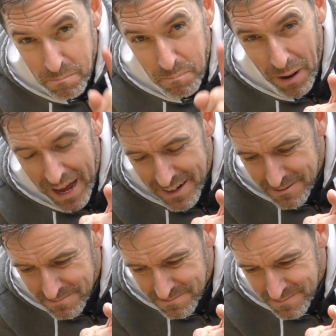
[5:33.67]
But
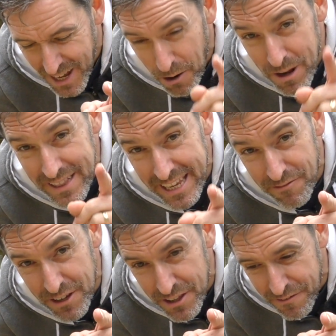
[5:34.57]
I will
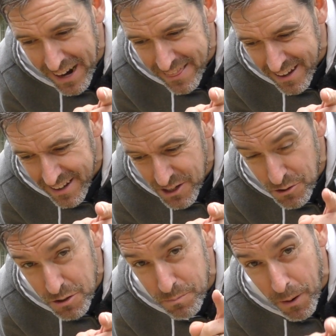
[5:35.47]
give you the fact that
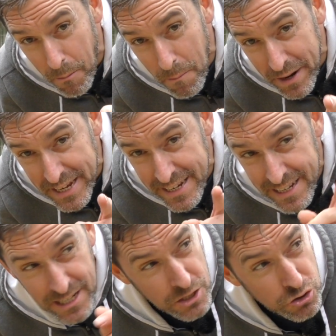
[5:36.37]
you could probably
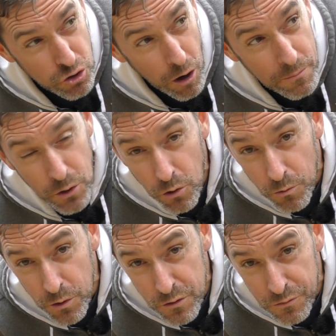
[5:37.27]
drop your
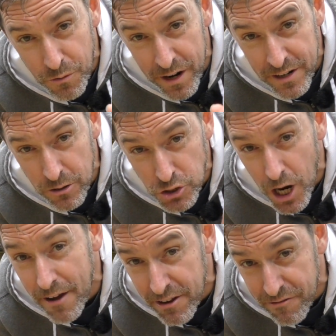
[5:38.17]
roof when you're
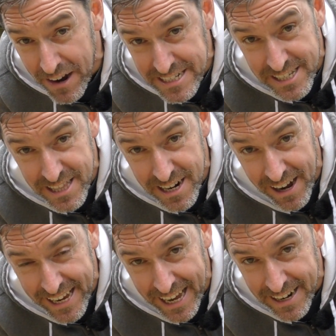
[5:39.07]
driving faster than
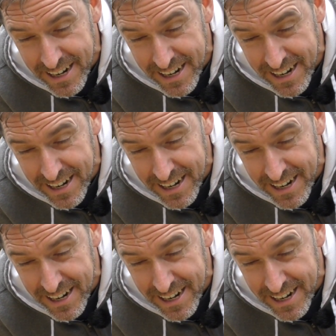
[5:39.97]
I can.